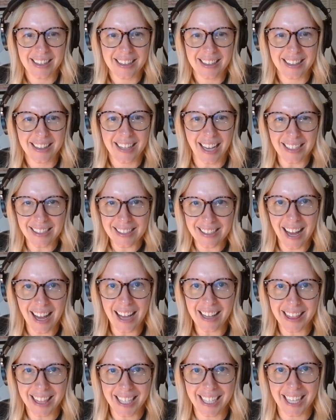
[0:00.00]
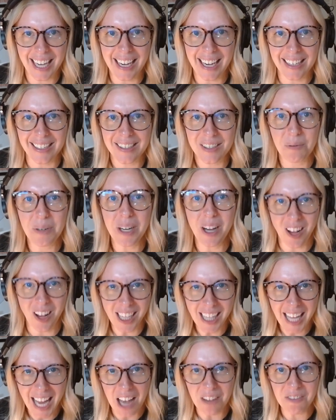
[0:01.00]
that's not the case. We all
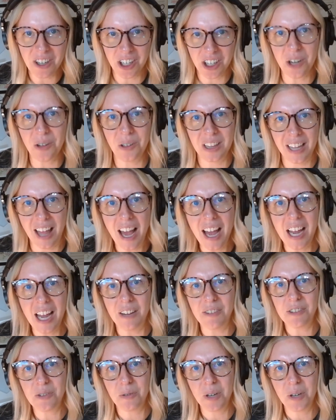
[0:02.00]
have our own lives.